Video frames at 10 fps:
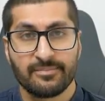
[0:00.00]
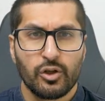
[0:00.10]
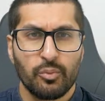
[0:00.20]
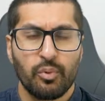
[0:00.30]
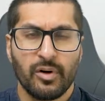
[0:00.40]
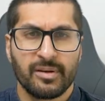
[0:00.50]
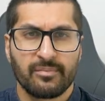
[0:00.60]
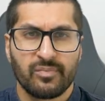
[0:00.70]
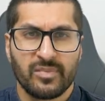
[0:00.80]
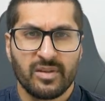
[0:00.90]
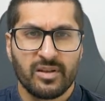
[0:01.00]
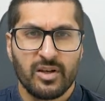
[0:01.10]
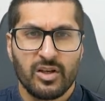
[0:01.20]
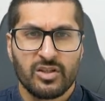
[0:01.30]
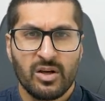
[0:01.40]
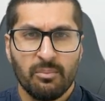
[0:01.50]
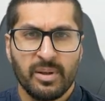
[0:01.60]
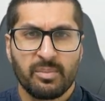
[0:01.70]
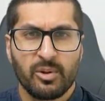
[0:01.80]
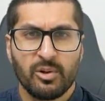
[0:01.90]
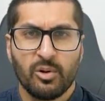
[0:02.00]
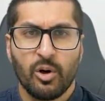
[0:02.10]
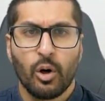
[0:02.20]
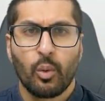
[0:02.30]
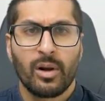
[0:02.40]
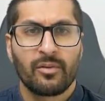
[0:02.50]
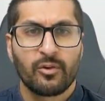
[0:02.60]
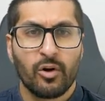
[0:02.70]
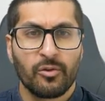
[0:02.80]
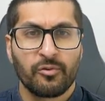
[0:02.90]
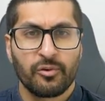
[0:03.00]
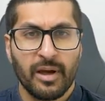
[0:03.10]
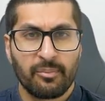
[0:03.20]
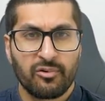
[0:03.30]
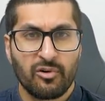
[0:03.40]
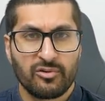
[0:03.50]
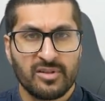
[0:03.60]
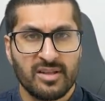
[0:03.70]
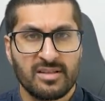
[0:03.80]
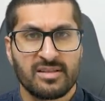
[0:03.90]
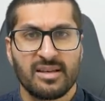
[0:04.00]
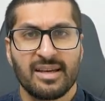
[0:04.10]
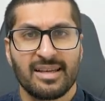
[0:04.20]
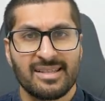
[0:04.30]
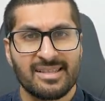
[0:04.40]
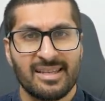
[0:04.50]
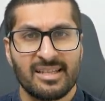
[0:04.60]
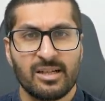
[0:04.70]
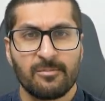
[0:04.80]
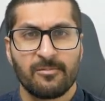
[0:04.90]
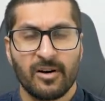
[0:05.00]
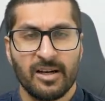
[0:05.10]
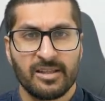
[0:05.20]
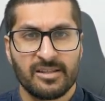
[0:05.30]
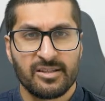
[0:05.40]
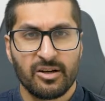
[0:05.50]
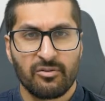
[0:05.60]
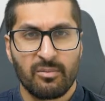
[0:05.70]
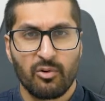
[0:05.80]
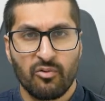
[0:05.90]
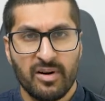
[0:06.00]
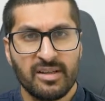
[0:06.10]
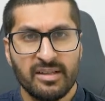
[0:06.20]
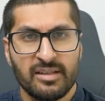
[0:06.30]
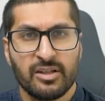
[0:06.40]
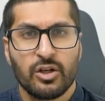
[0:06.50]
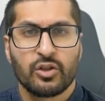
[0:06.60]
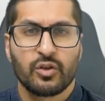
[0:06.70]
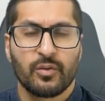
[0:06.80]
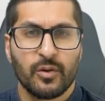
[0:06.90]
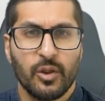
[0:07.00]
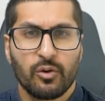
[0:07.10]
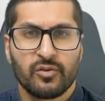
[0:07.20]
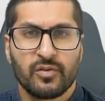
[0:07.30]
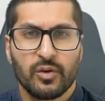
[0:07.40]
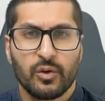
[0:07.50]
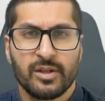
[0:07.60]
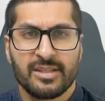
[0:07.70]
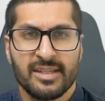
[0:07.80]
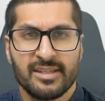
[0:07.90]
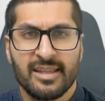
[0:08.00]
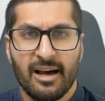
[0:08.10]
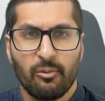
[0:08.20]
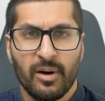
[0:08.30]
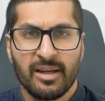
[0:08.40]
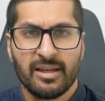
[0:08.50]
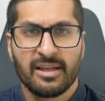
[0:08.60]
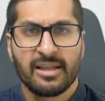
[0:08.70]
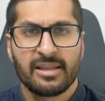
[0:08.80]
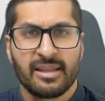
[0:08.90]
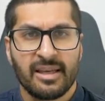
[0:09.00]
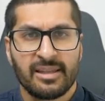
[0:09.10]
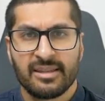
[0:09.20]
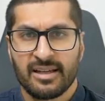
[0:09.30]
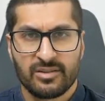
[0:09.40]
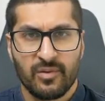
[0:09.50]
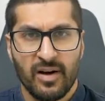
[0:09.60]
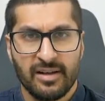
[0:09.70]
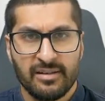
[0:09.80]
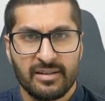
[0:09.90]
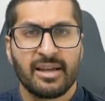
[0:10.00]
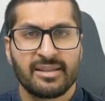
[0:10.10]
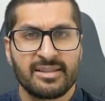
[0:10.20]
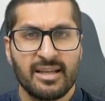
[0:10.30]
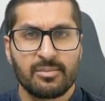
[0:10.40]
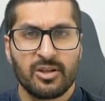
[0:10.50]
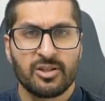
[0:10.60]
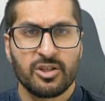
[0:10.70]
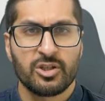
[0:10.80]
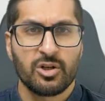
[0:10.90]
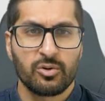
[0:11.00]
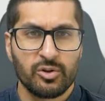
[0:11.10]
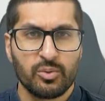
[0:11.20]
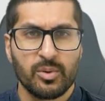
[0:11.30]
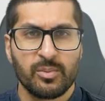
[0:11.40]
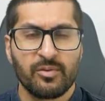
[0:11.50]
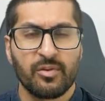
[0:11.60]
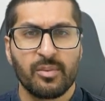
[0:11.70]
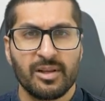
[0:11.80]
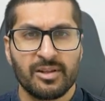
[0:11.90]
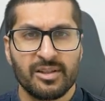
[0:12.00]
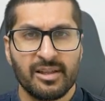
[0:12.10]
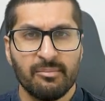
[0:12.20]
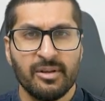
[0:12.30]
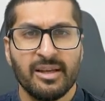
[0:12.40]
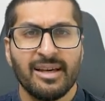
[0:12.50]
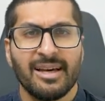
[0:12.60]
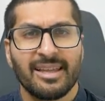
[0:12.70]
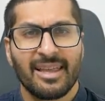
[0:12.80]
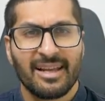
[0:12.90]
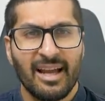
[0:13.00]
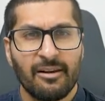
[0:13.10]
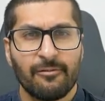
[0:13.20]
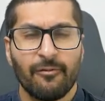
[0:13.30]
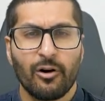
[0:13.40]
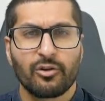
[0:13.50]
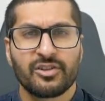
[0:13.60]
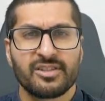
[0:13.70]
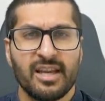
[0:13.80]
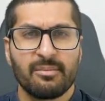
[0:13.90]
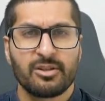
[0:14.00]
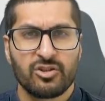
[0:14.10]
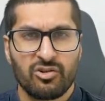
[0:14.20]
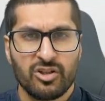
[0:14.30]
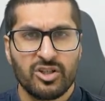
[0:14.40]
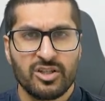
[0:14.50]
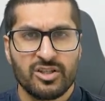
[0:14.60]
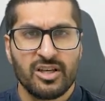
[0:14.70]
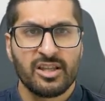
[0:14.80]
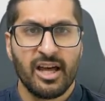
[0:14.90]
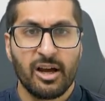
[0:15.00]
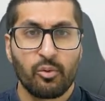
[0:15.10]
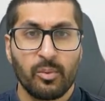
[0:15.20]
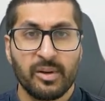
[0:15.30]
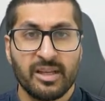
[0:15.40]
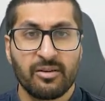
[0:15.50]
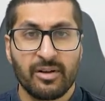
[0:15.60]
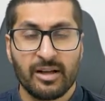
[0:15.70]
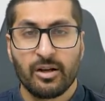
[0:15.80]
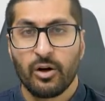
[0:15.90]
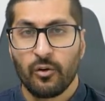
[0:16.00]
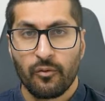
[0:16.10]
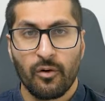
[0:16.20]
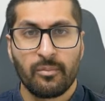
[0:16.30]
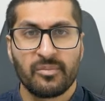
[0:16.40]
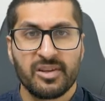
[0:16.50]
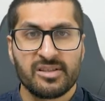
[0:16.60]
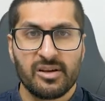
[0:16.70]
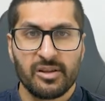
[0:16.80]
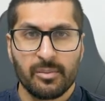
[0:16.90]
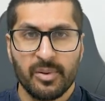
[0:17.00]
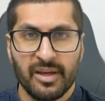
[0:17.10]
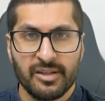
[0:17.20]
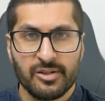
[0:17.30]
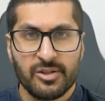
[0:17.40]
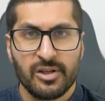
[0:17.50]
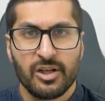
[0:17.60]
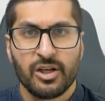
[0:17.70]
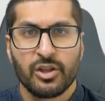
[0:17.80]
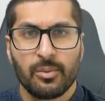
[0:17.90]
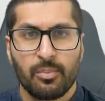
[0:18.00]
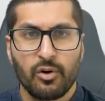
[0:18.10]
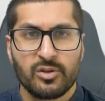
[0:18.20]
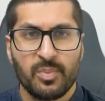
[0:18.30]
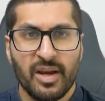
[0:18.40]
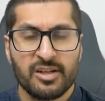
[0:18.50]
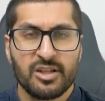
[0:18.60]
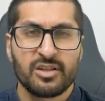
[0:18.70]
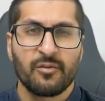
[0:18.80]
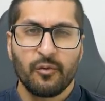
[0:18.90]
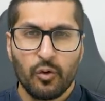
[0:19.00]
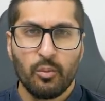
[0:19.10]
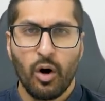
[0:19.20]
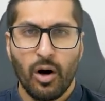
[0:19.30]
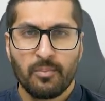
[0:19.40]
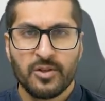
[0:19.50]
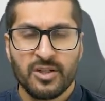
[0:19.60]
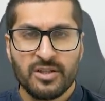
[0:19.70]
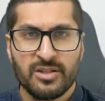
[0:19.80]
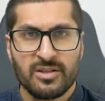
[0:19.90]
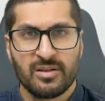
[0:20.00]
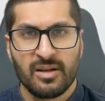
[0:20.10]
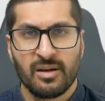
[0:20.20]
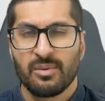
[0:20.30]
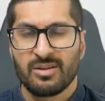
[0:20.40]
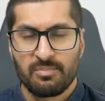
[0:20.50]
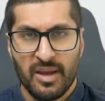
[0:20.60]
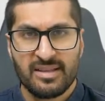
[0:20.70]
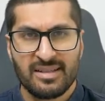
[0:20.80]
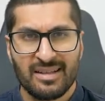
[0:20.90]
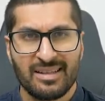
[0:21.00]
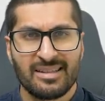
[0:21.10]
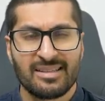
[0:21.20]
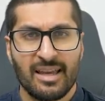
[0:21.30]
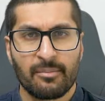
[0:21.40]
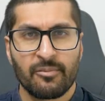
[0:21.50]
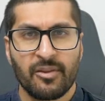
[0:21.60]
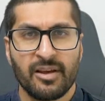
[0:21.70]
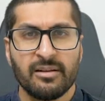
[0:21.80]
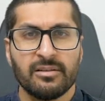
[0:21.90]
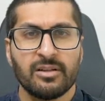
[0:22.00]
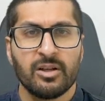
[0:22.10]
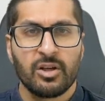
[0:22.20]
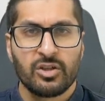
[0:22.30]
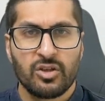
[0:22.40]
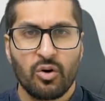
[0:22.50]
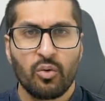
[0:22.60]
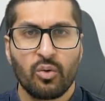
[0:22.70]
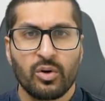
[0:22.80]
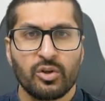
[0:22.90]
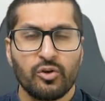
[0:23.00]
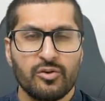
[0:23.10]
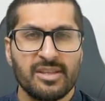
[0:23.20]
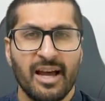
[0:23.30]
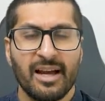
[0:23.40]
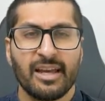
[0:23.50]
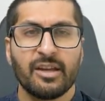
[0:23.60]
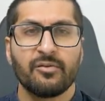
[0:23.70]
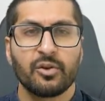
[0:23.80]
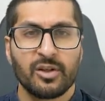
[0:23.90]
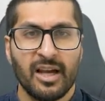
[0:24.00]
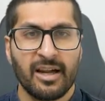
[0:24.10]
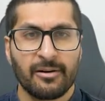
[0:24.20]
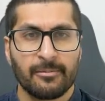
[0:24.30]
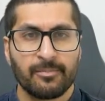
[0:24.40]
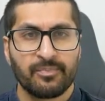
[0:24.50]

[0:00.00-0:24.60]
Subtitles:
Good point. Some people will have gone through that process in setting up via the CRM already. So for those of you who did that way, then that's fine. And the steps I just showed you will be familiar to them. They can follow the same instructions that I will be giving from this other page. The Books page has a few more options. It's basically the same thing. So use that if you can.